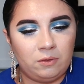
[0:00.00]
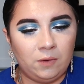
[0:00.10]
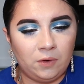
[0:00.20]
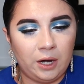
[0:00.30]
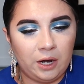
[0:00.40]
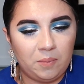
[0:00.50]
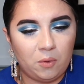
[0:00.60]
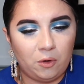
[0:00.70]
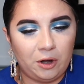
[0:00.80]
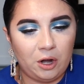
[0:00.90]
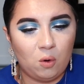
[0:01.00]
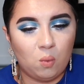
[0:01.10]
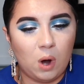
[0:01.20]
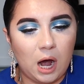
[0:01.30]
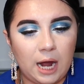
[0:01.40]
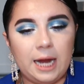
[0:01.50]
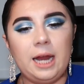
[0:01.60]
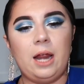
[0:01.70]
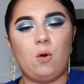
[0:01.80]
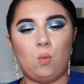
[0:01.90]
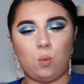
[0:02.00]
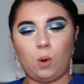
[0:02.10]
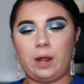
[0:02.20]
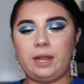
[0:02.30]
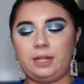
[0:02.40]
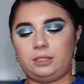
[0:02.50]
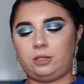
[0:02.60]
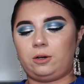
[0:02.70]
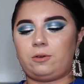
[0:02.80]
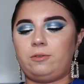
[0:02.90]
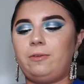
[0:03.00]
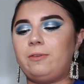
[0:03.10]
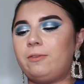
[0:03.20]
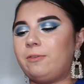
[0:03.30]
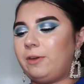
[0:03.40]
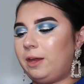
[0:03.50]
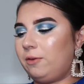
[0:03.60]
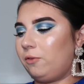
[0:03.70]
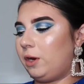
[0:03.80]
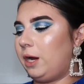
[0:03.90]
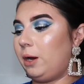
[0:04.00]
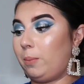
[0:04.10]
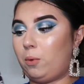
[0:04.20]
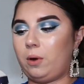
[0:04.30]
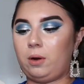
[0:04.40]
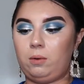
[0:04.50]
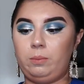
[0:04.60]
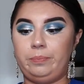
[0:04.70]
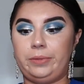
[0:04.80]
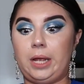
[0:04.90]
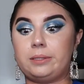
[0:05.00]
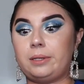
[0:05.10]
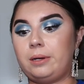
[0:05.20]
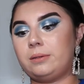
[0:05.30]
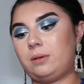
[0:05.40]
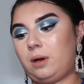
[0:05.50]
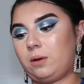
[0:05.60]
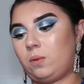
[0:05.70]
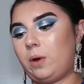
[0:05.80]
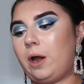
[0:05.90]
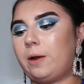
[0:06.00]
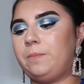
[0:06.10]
favorite airport and why? And what is your favorite airport? Oh, that side is not gonna work.